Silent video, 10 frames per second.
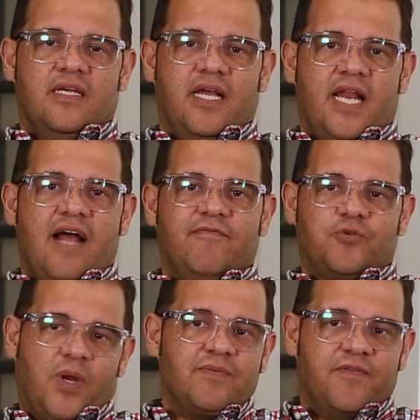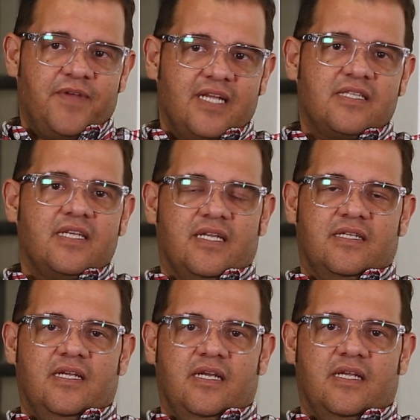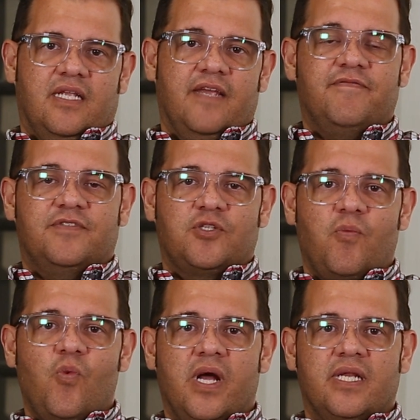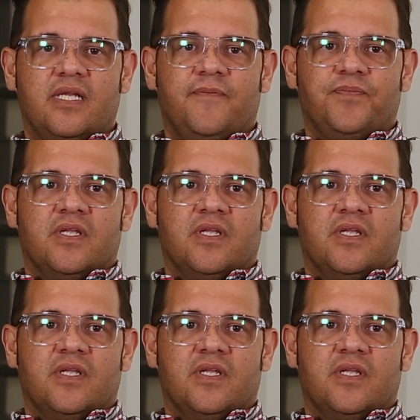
and I've dreamt of it, and if someone